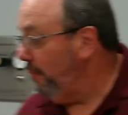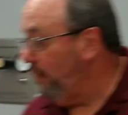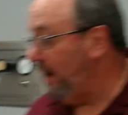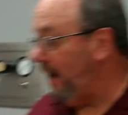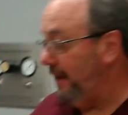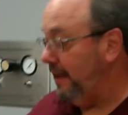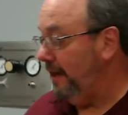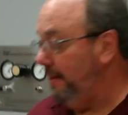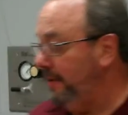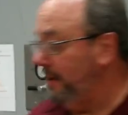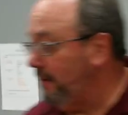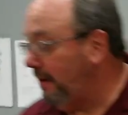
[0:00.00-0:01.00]
when I come
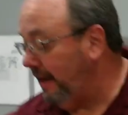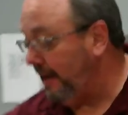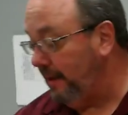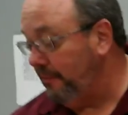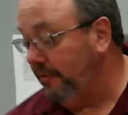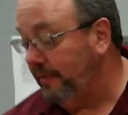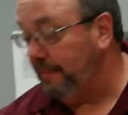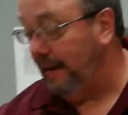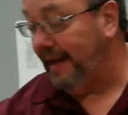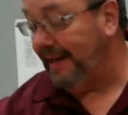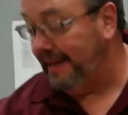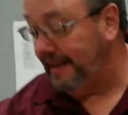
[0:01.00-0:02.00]
here, I come with my
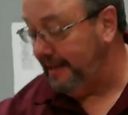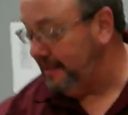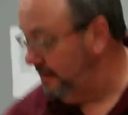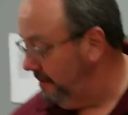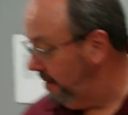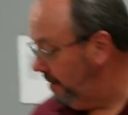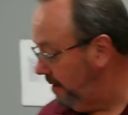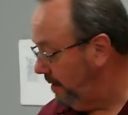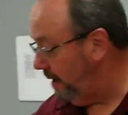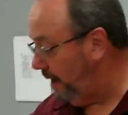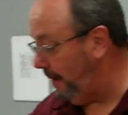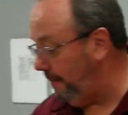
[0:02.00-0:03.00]
kit,
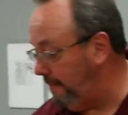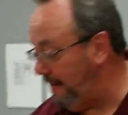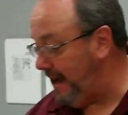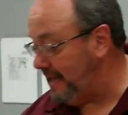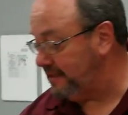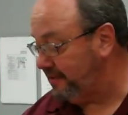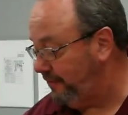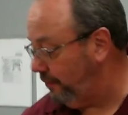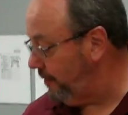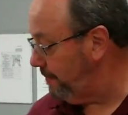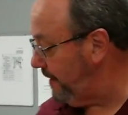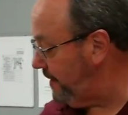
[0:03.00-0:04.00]
a mask for
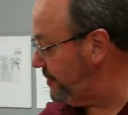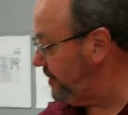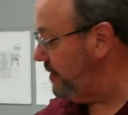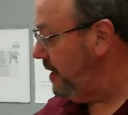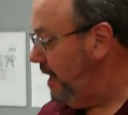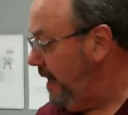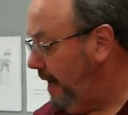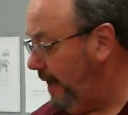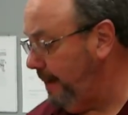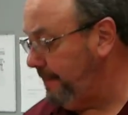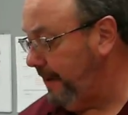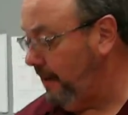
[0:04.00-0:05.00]
the patient, and a
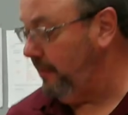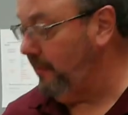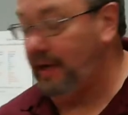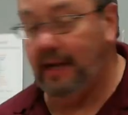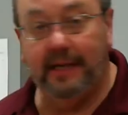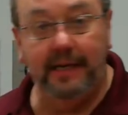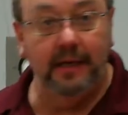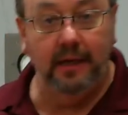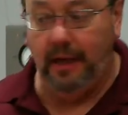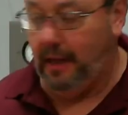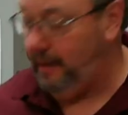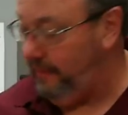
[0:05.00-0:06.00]
pair of clean
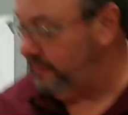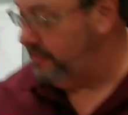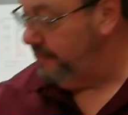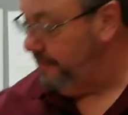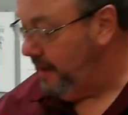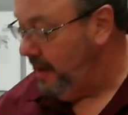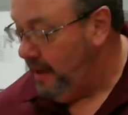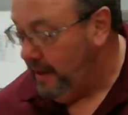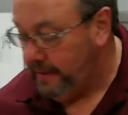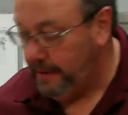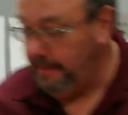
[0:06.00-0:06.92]
gloves. The